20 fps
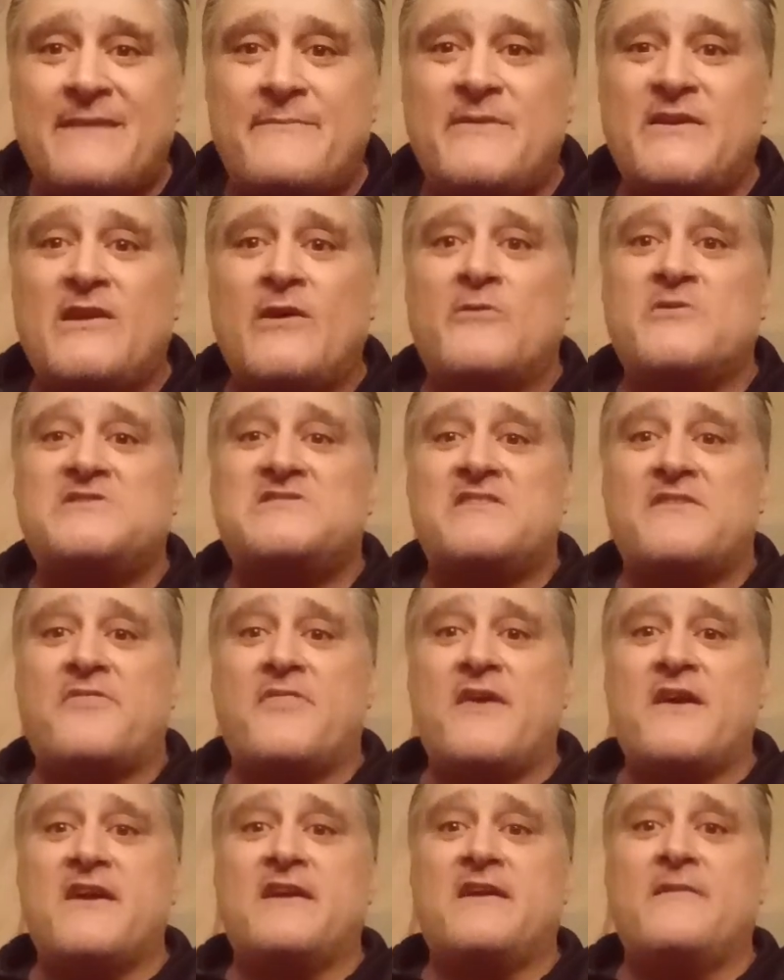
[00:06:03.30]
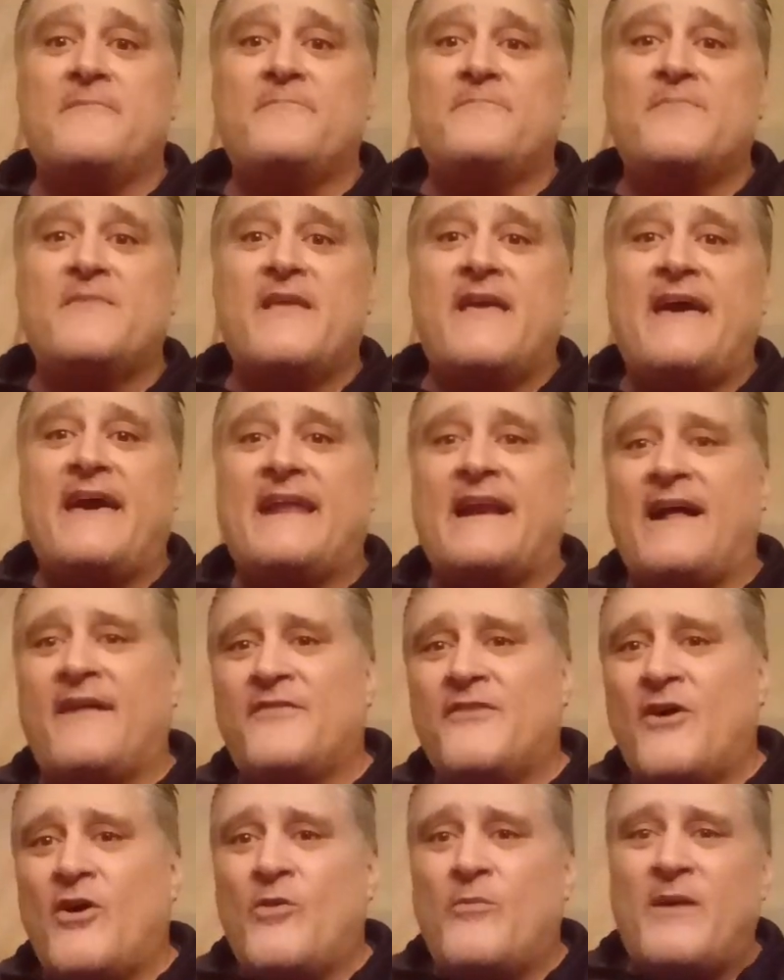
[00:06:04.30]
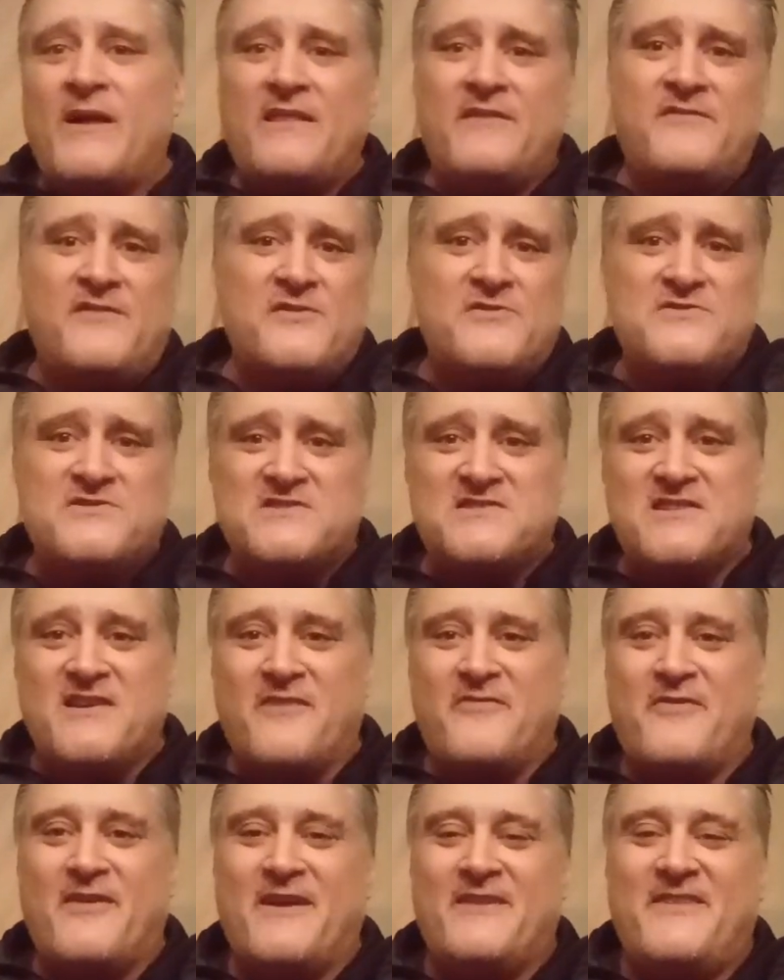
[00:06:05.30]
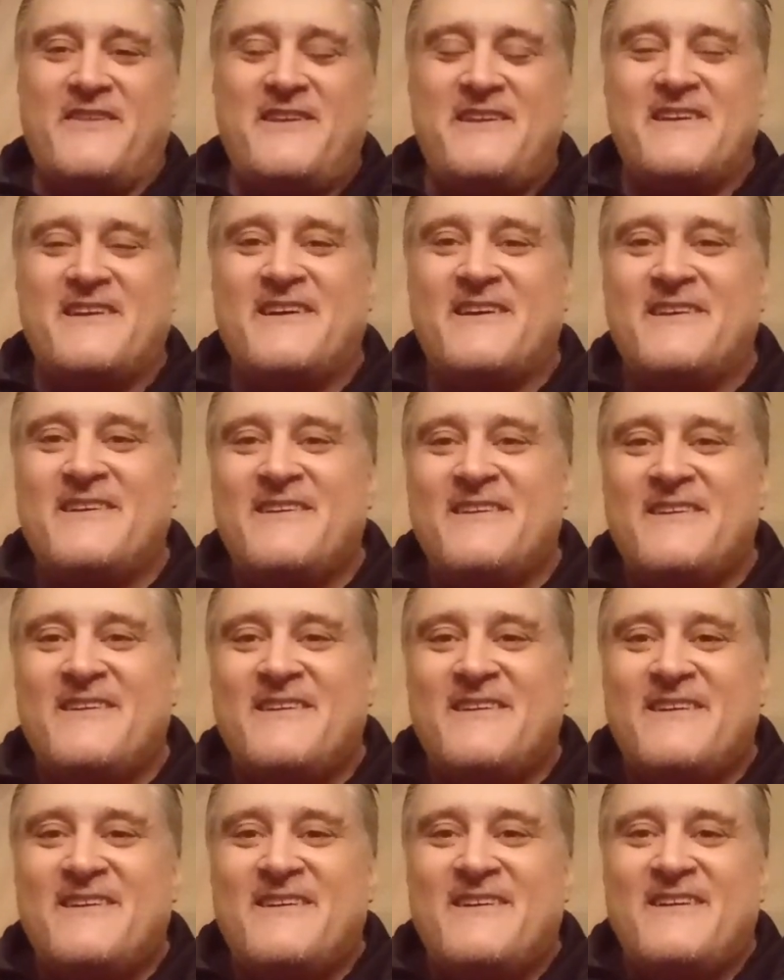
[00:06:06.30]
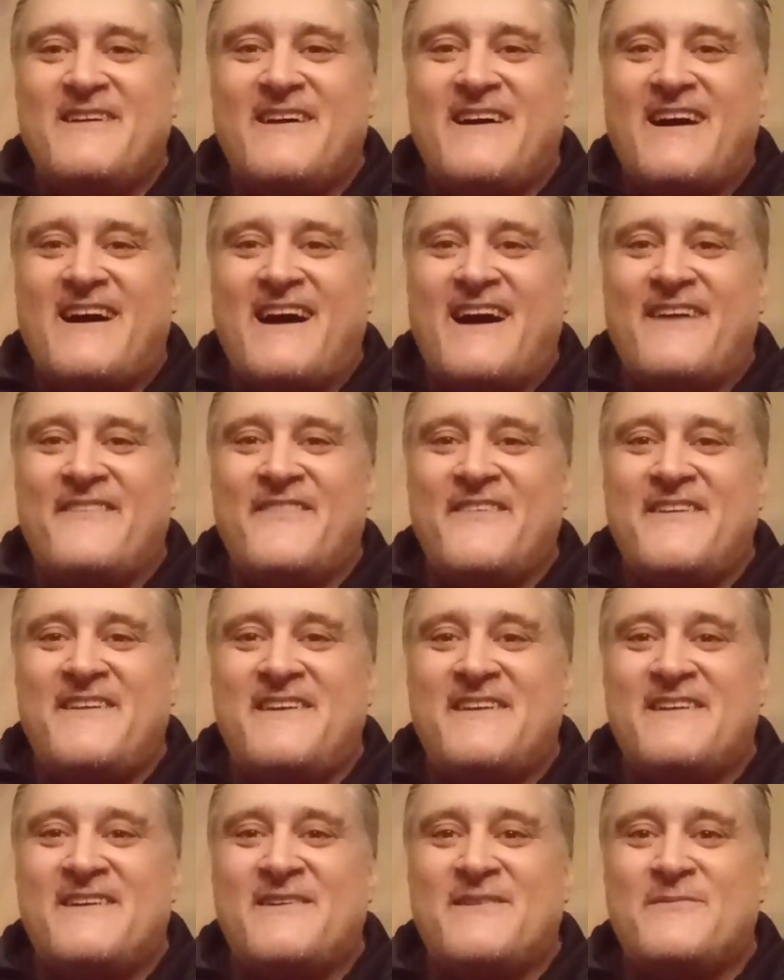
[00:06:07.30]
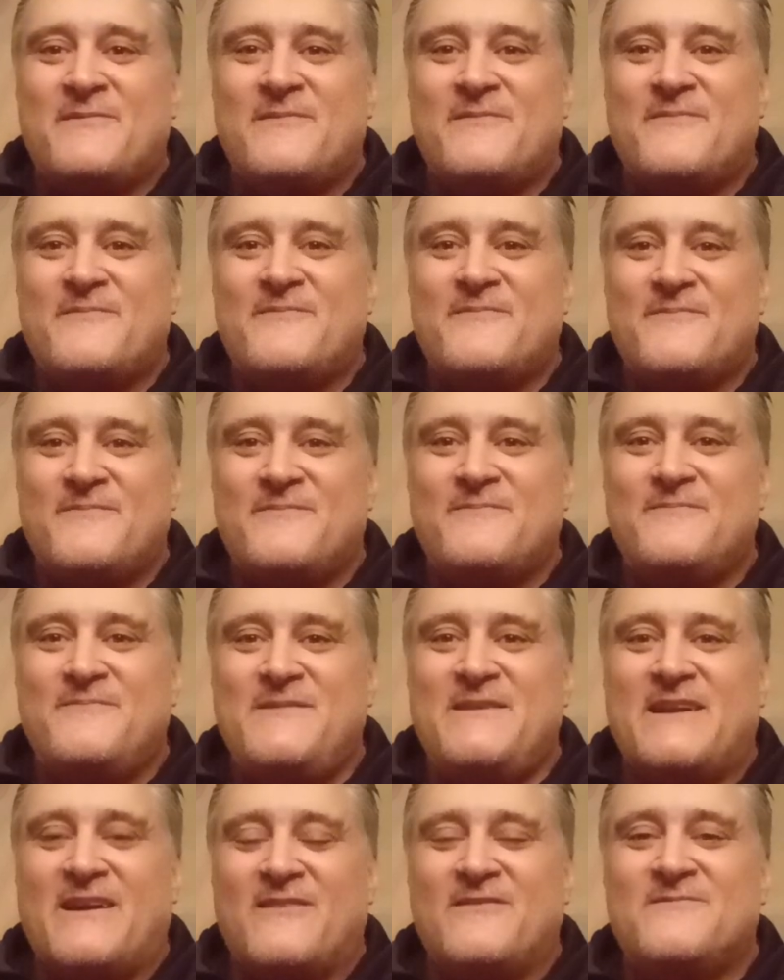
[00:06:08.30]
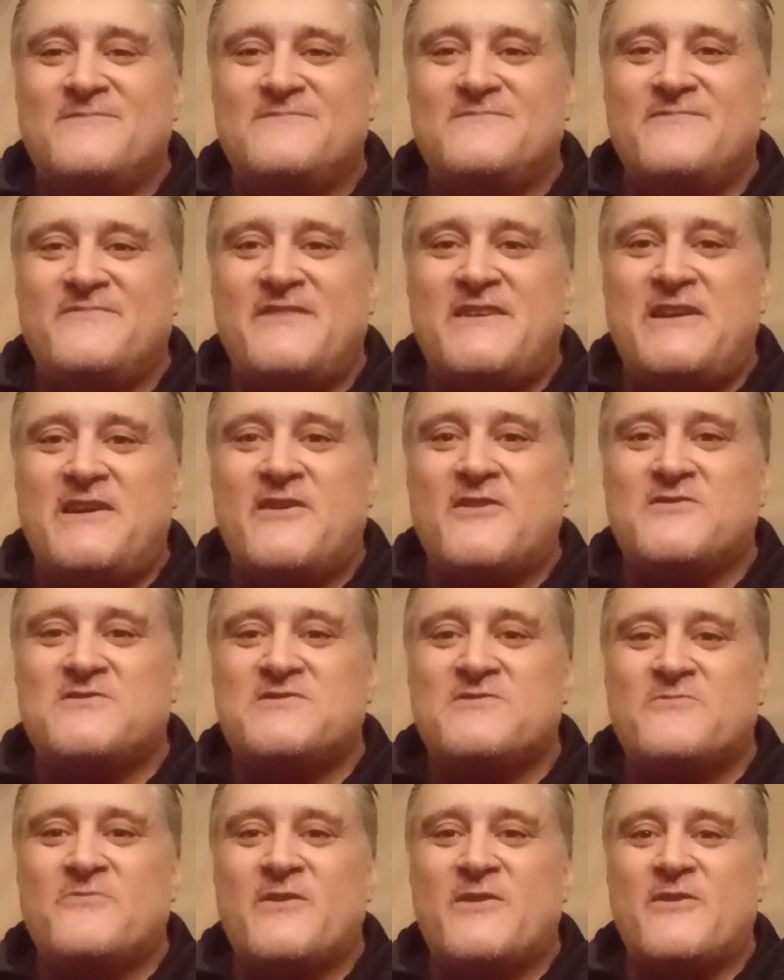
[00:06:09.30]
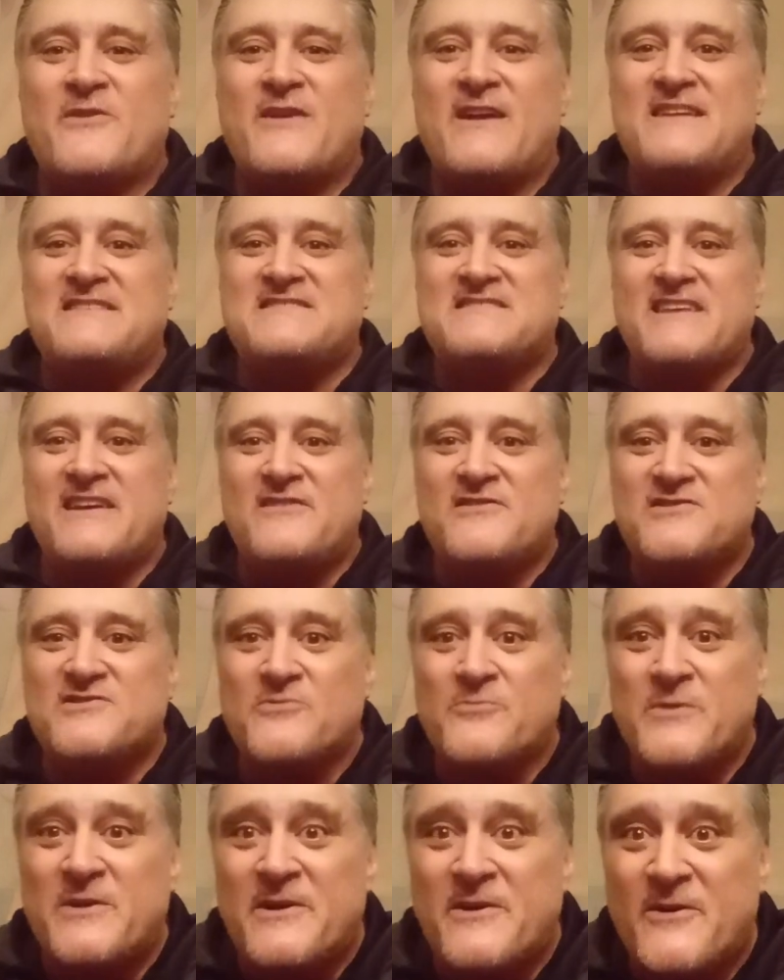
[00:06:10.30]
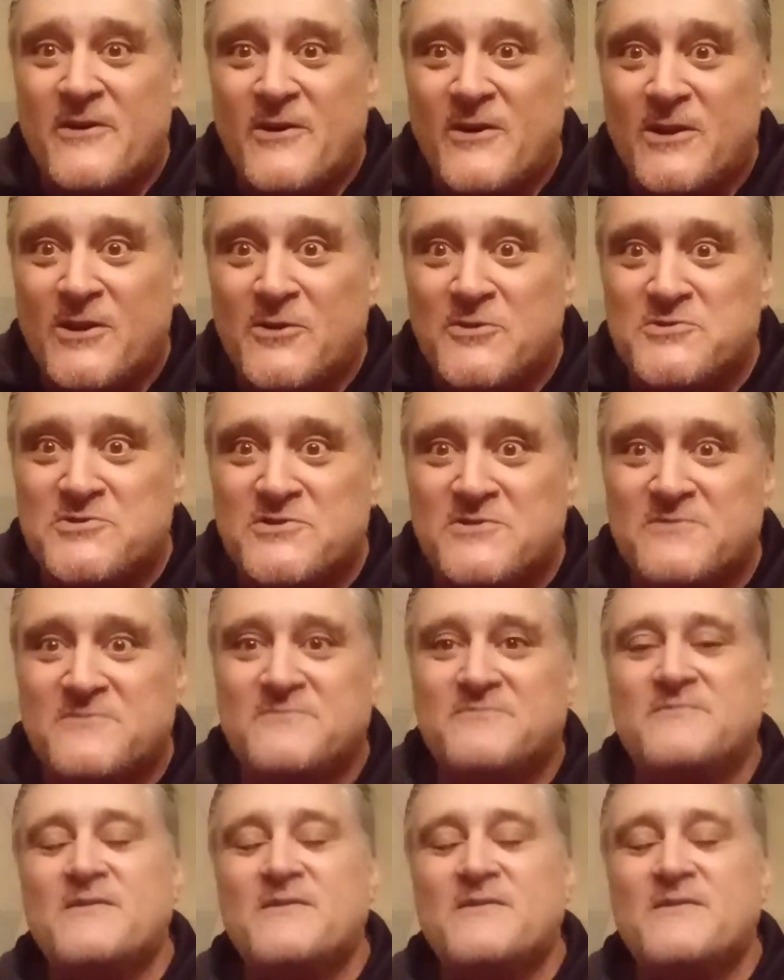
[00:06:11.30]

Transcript: Let me know what you think, and I'll know by the views and stuff on the uh, on the uh, you know videos whether or not cider's a winner or a loser.